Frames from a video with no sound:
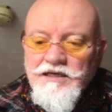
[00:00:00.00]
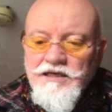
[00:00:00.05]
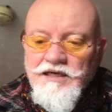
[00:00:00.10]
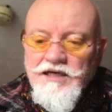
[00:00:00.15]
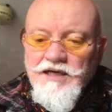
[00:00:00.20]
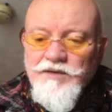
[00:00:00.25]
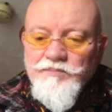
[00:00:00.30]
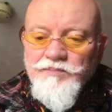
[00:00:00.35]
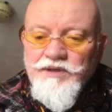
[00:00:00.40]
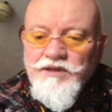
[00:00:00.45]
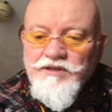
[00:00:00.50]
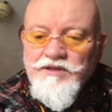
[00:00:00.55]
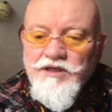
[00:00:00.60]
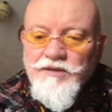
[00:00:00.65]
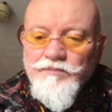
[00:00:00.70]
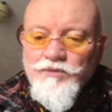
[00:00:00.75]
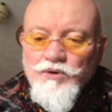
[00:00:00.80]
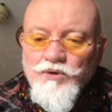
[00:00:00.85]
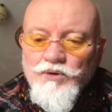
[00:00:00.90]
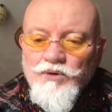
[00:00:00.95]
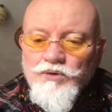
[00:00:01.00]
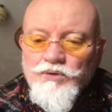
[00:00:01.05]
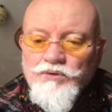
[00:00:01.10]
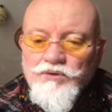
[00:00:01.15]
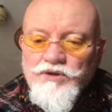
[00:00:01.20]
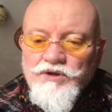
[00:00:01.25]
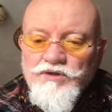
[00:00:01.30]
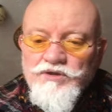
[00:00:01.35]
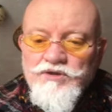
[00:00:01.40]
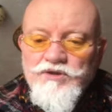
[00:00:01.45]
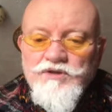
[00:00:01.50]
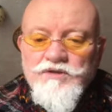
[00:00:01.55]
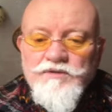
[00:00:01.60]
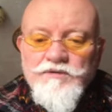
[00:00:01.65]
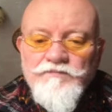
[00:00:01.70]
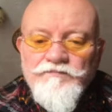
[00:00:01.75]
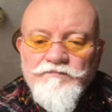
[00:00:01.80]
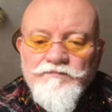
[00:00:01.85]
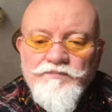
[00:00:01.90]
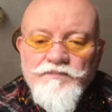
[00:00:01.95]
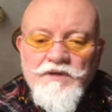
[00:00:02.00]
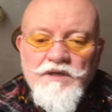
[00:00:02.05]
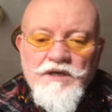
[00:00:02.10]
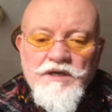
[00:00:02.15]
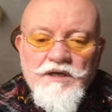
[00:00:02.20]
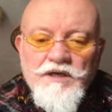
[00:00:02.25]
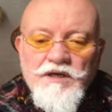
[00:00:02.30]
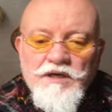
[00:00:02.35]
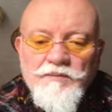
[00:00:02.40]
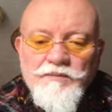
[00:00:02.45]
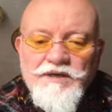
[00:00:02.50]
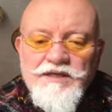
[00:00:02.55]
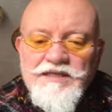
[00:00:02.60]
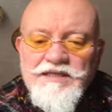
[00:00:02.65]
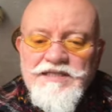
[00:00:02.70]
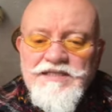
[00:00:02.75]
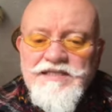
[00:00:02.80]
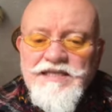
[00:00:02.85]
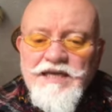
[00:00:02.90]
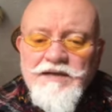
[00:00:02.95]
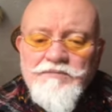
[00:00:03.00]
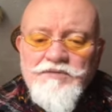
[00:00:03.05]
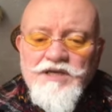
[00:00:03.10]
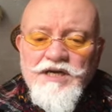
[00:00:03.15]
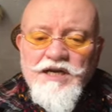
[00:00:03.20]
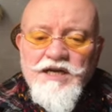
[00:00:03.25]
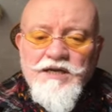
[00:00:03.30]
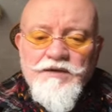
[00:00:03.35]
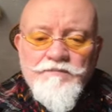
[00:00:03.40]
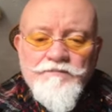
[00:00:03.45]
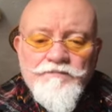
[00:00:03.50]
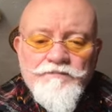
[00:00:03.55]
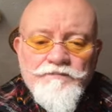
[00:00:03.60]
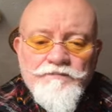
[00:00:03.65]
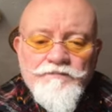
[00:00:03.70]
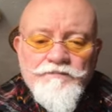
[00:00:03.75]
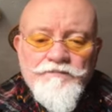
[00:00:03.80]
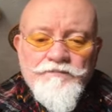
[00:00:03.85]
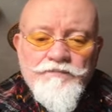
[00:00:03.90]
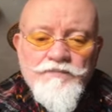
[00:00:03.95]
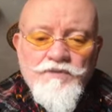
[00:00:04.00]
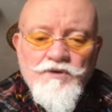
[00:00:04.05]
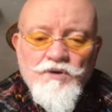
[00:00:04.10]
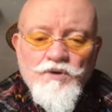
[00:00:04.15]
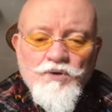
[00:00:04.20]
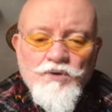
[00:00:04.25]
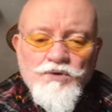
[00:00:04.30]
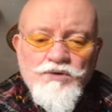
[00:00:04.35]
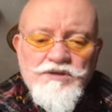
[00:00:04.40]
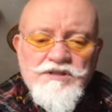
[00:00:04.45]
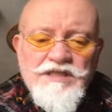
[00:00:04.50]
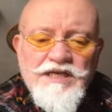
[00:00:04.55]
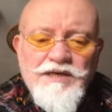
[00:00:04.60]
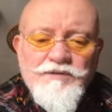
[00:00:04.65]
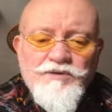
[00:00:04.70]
and build up all those. But at the same time, all the time